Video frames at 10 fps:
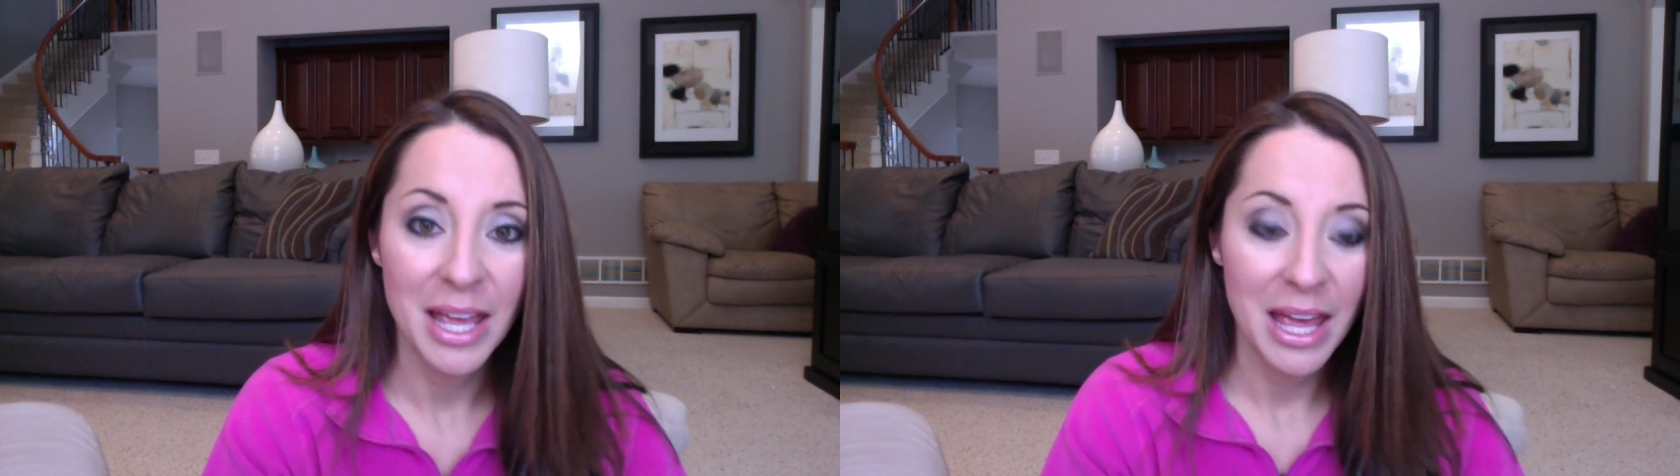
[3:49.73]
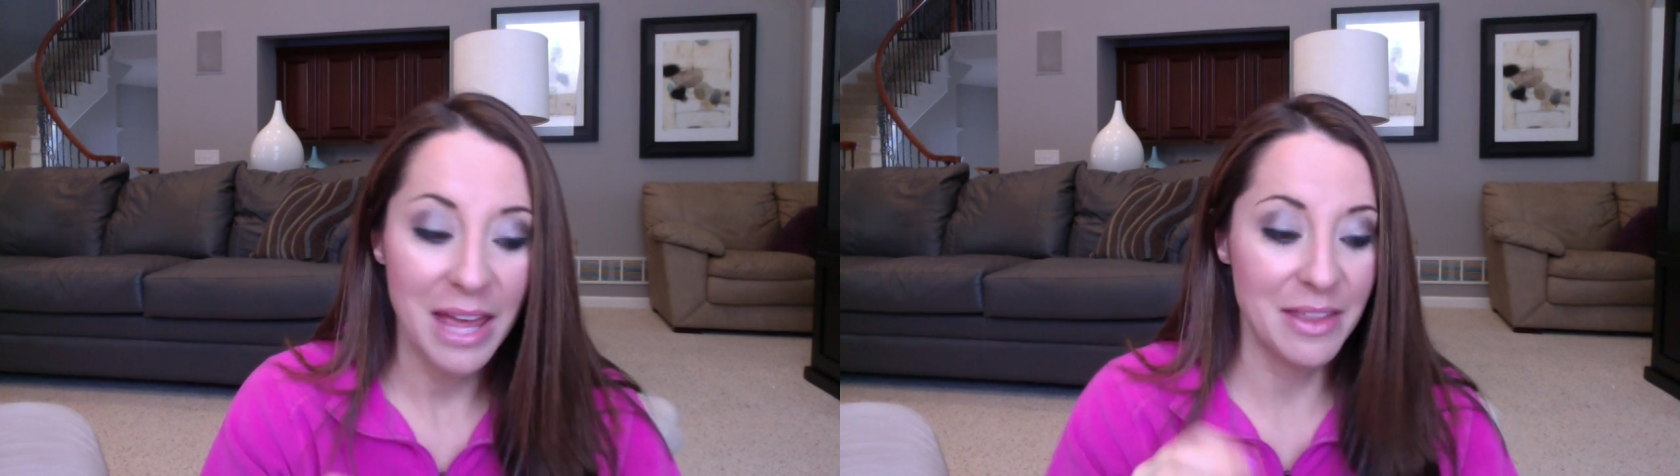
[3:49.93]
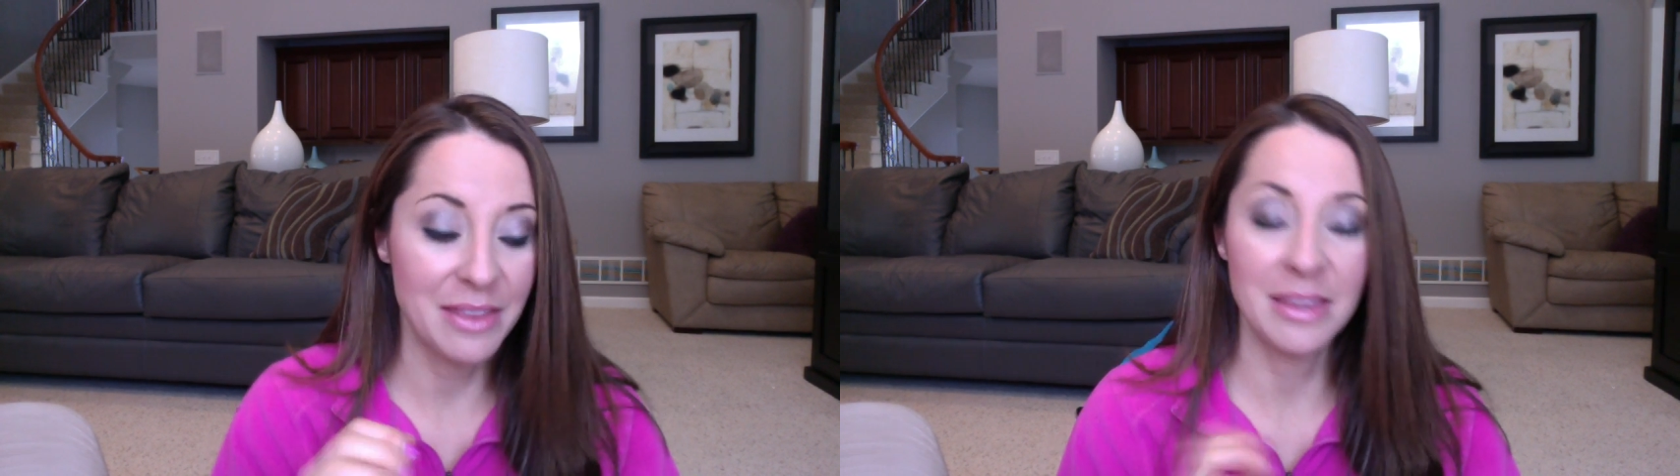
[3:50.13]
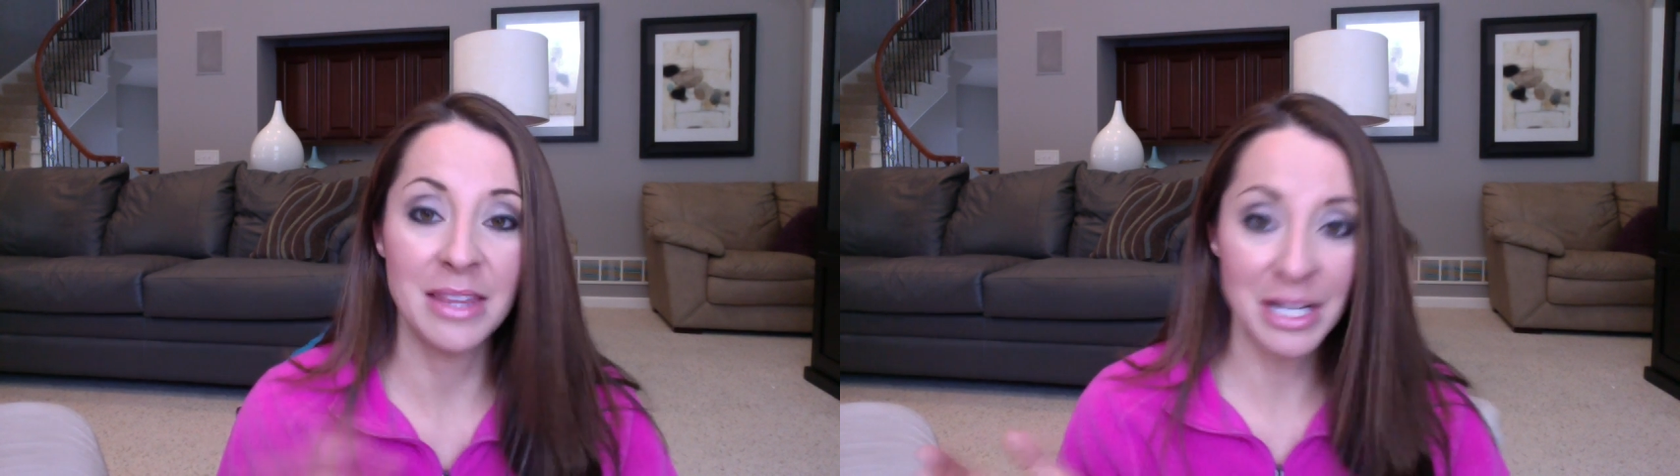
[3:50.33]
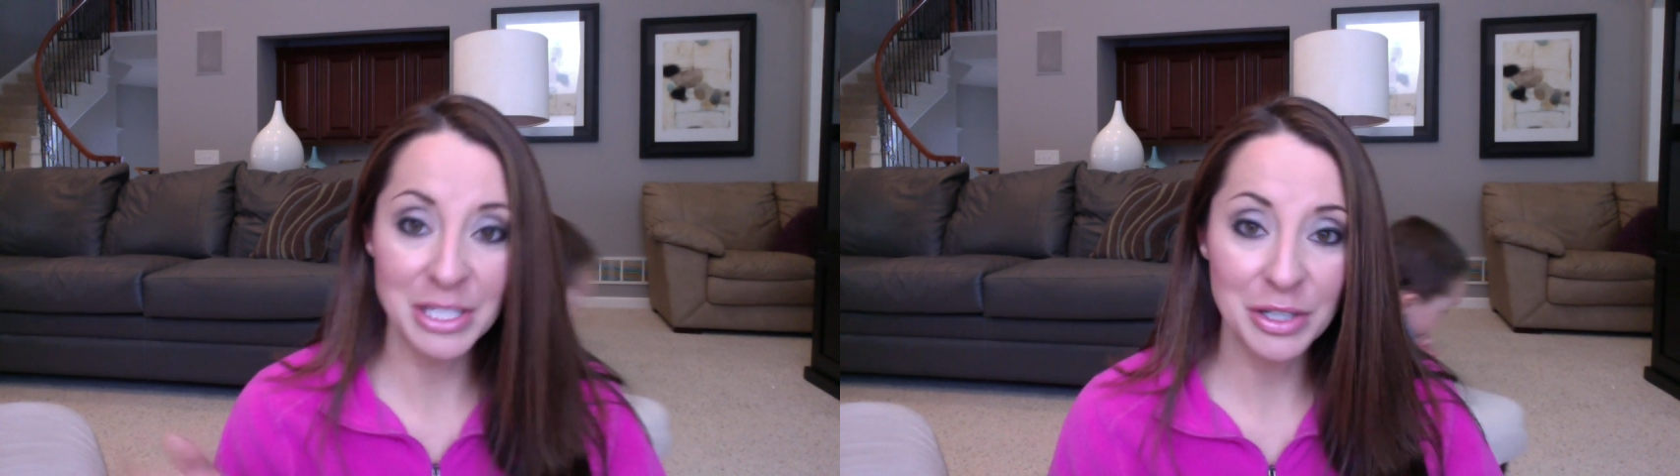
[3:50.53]
And then the
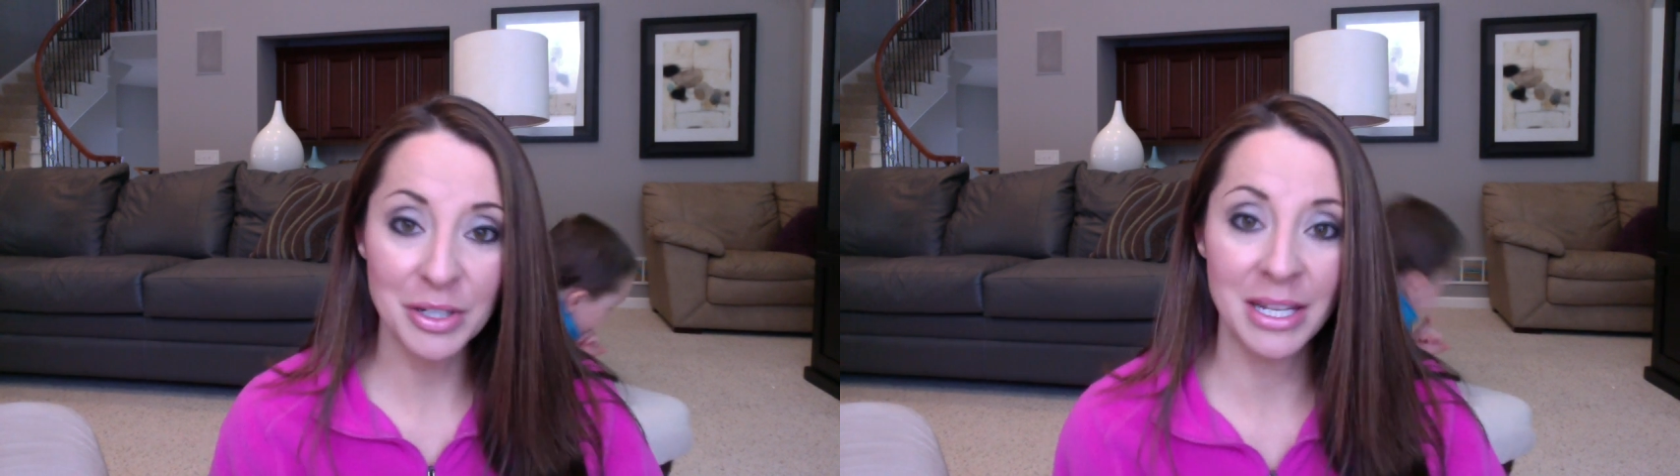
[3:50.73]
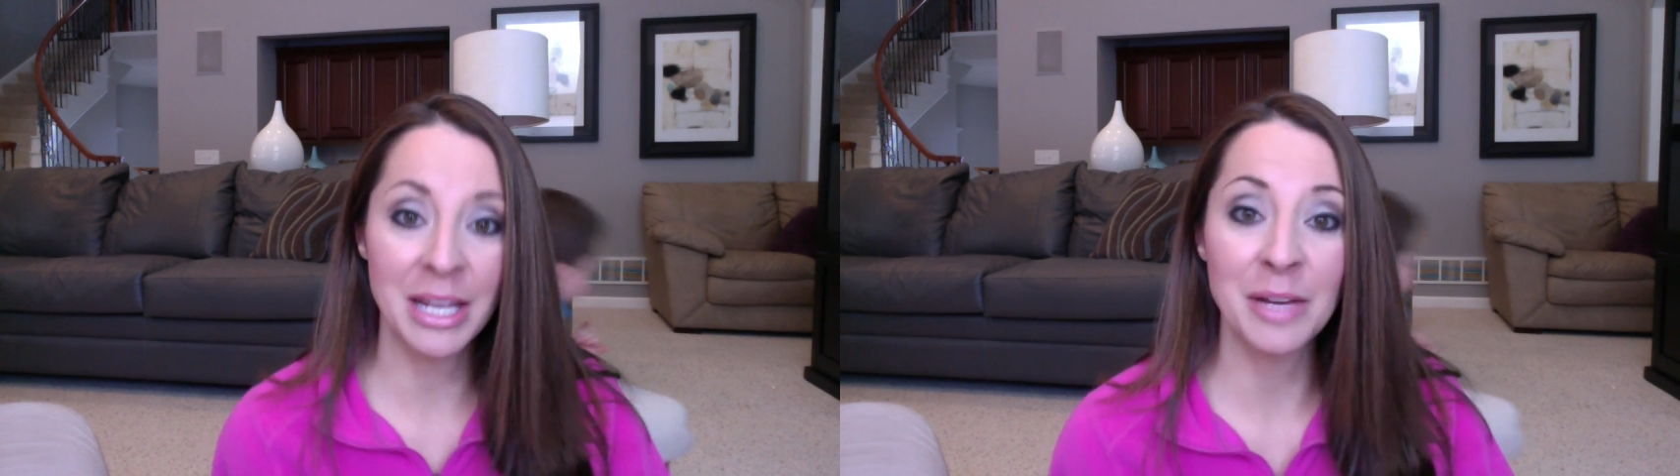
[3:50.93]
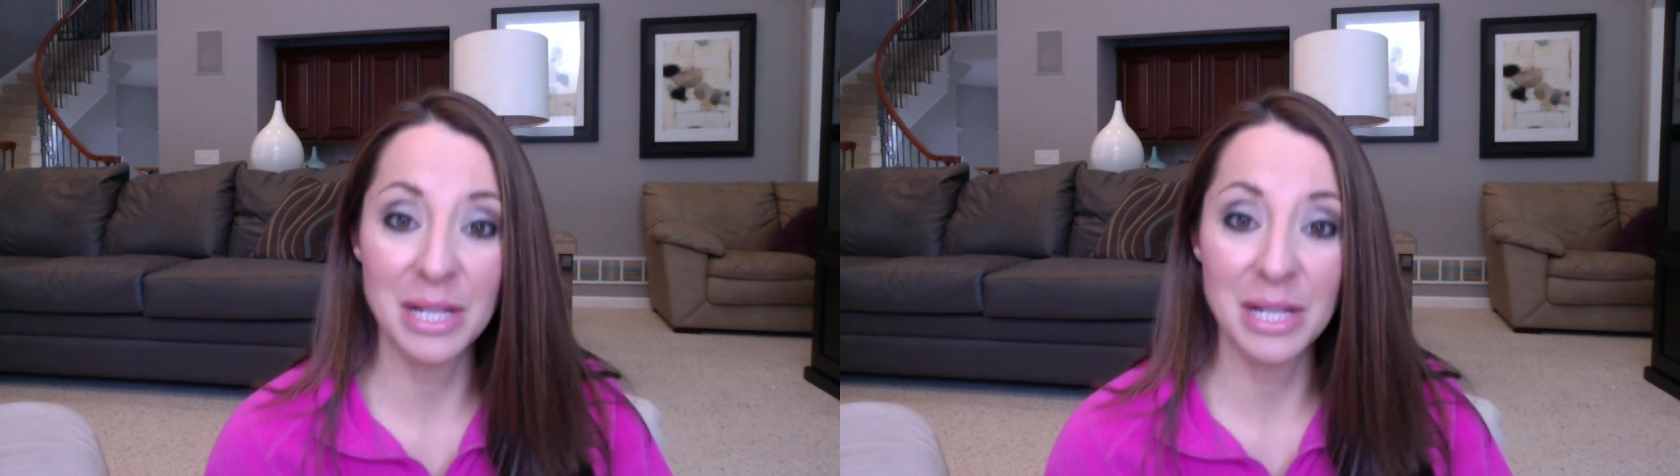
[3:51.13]
next girl, and anyway,